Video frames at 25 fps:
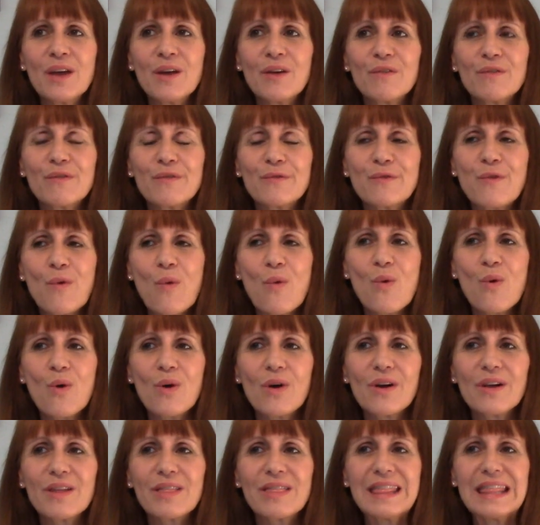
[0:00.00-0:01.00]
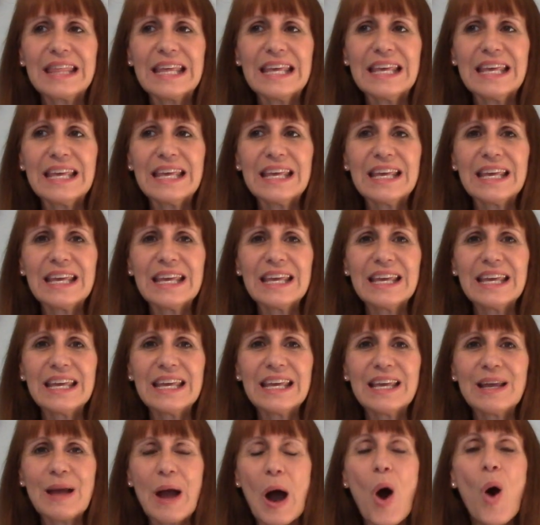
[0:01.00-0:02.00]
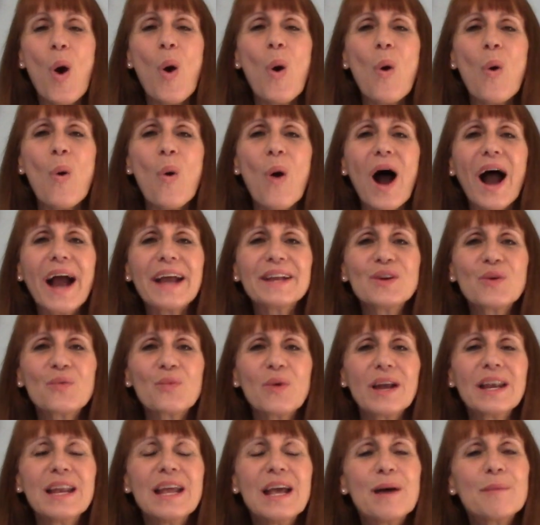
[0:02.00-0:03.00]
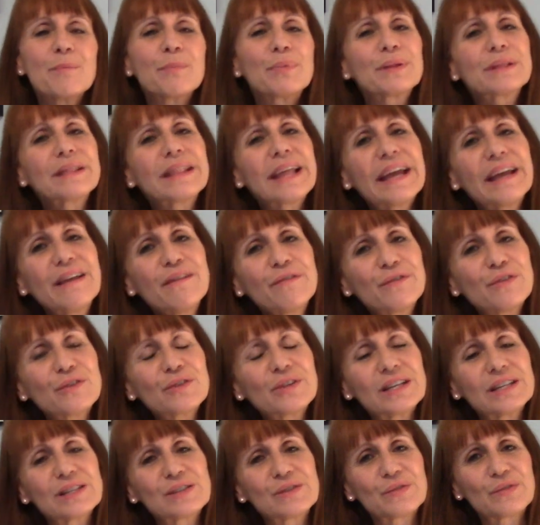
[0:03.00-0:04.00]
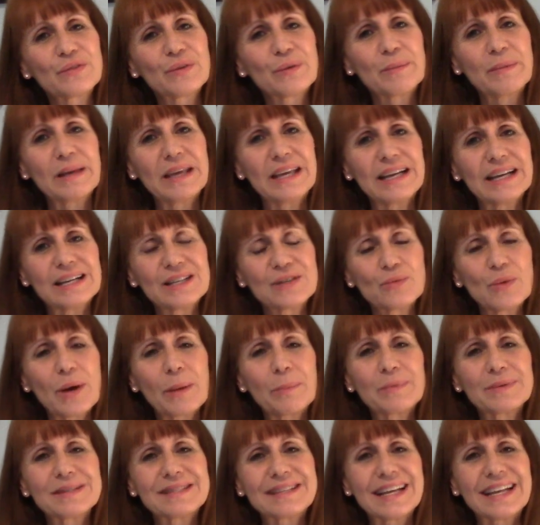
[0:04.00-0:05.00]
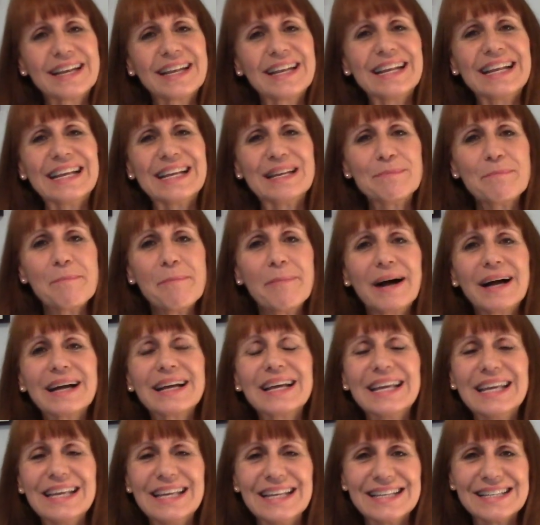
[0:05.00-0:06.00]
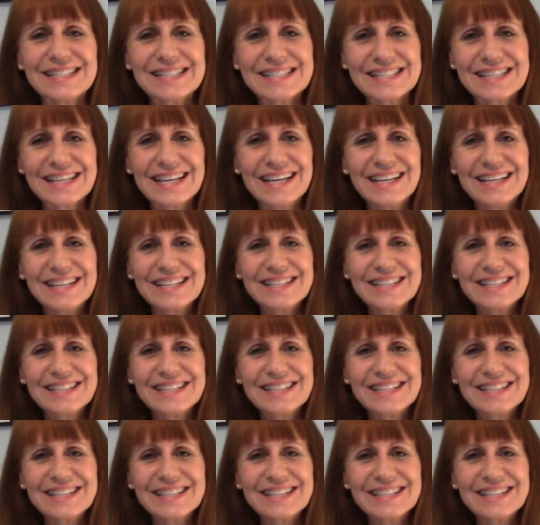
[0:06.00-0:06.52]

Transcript: For the, oh, I know one, playfulness for me is represented in monkeys.